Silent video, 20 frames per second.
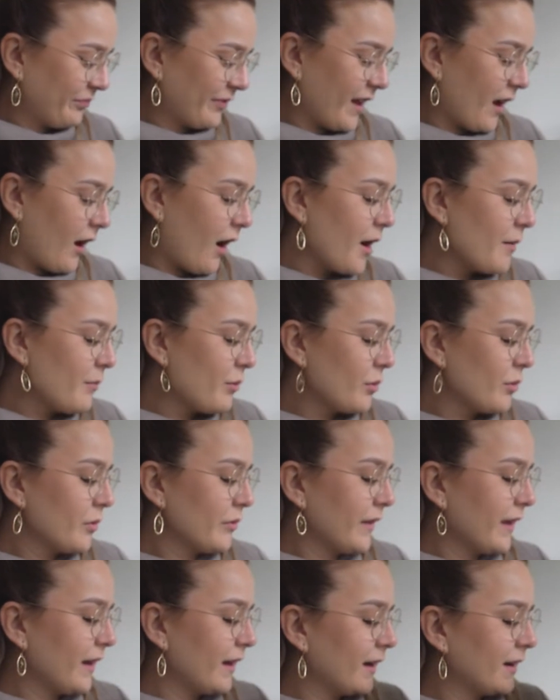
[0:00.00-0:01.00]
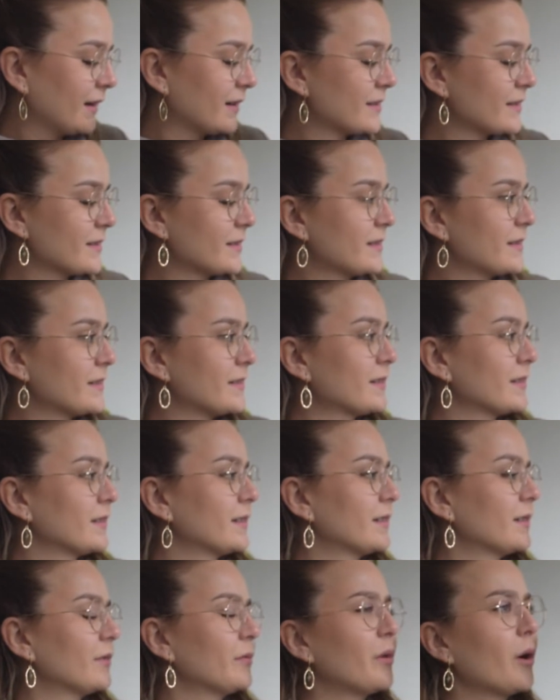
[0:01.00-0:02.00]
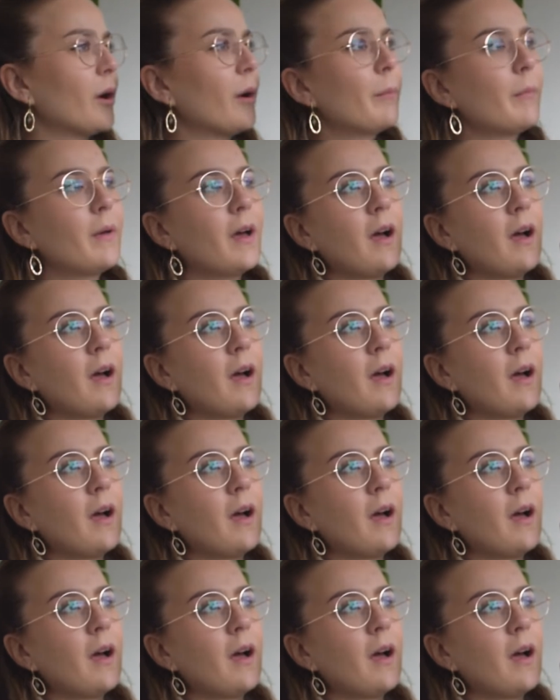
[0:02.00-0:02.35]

I bought this from,